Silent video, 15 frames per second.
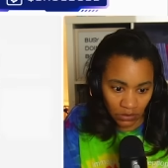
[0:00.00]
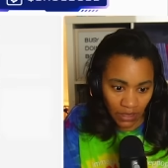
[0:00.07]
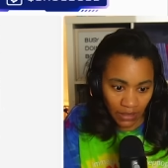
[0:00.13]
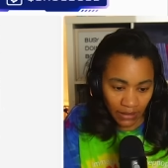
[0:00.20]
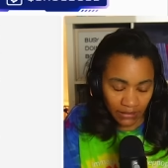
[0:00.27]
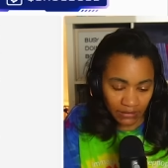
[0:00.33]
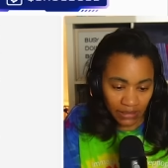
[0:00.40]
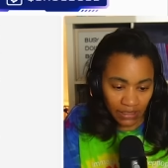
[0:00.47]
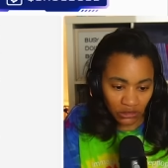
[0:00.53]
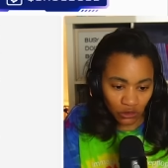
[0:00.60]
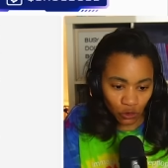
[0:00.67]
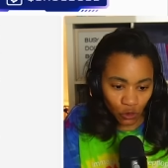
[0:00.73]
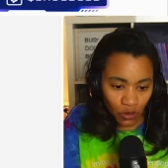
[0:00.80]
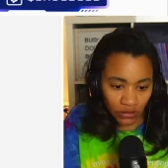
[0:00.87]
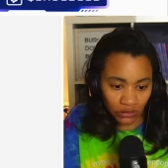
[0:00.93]
It says
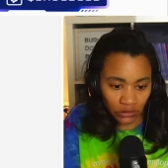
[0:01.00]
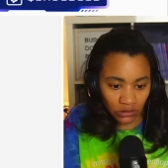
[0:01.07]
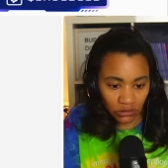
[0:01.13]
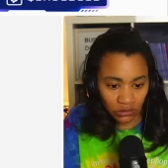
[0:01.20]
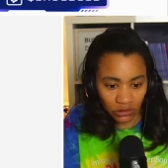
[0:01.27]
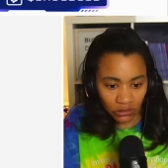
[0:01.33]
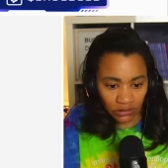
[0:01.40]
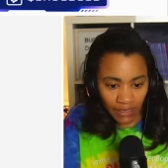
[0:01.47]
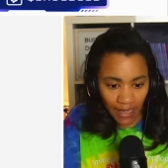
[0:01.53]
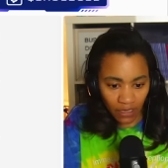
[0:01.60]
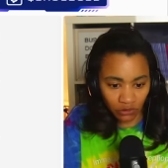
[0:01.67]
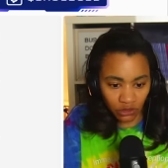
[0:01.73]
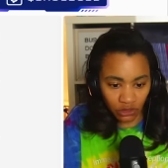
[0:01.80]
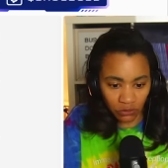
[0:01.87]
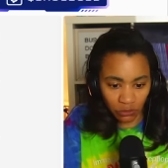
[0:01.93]
Thornton
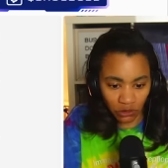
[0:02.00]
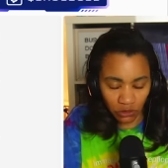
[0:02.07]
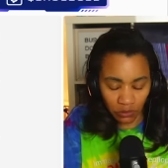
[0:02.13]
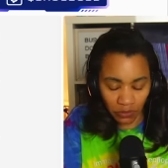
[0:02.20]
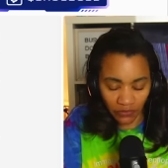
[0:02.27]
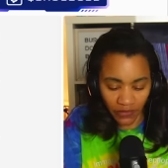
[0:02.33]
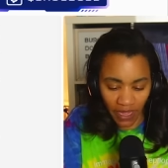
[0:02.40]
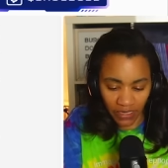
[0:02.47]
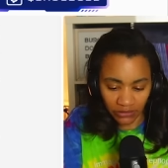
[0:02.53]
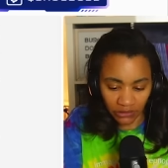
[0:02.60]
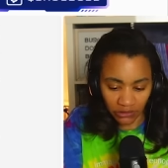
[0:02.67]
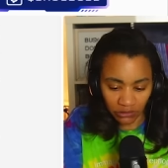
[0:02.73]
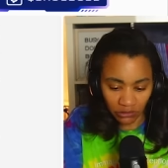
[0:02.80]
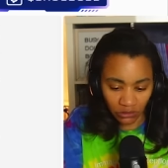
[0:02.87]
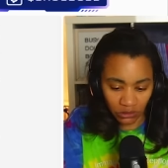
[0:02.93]
Township
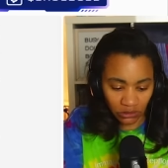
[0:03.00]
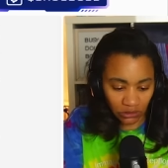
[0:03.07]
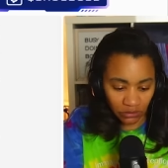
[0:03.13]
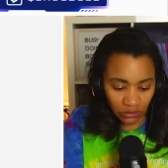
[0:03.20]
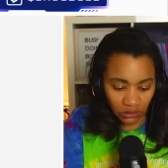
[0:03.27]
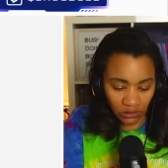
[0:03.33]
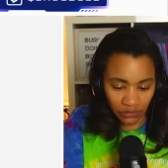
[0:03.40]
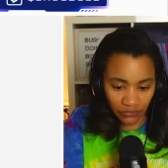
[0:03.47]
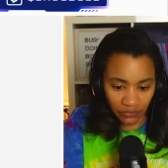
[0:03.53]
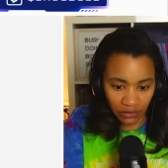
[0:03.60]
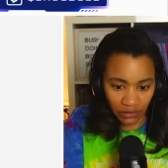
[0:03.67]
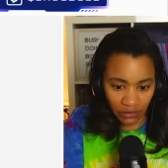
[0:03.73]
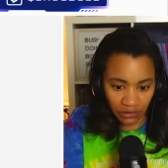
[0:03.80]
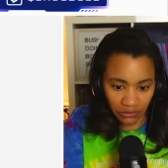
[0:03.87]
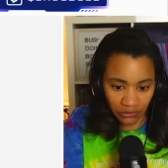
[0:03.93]
Supervisors
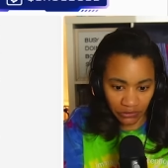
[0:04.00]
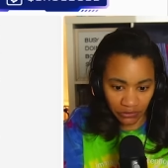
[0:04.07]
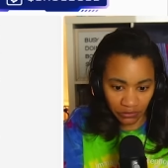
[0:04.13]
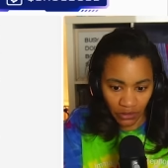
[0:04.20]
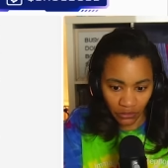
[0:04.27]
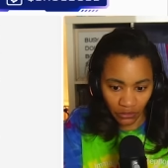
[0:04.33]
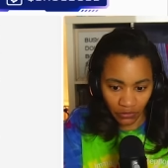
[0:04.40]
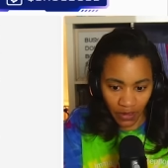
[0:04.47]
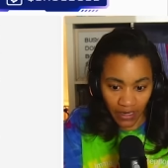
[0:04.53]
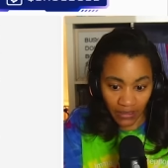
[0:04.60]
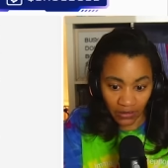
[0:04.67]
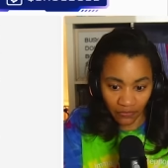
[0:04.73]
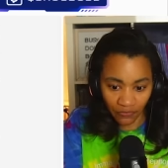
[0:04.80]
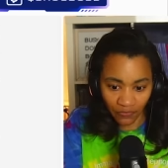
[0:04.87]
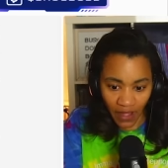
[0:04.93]
Tiffany Henyard
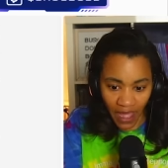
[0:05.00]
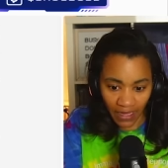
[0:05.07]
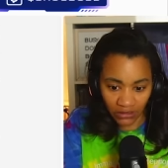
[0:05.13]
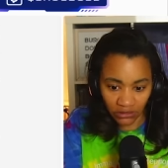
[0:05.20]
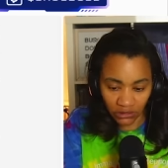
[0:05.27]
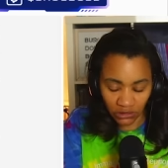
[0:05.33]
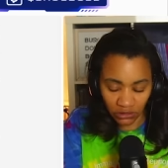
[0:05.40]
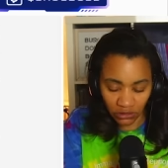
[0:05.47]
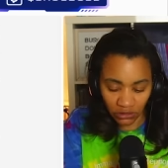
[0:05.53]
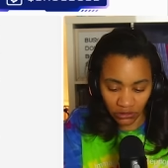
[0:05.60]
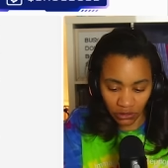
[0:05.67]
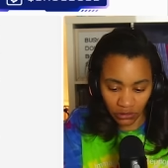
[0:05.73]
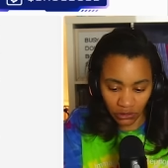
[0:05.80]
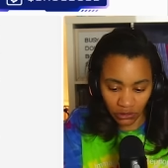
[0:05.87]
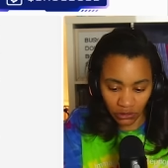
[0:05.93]
threatened Fox
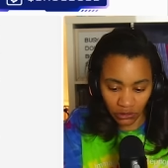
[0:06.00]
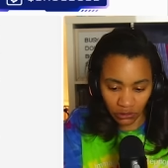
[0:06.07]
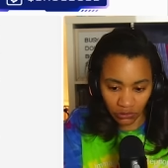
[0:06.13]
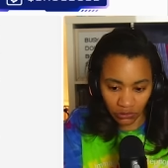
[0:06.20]
32.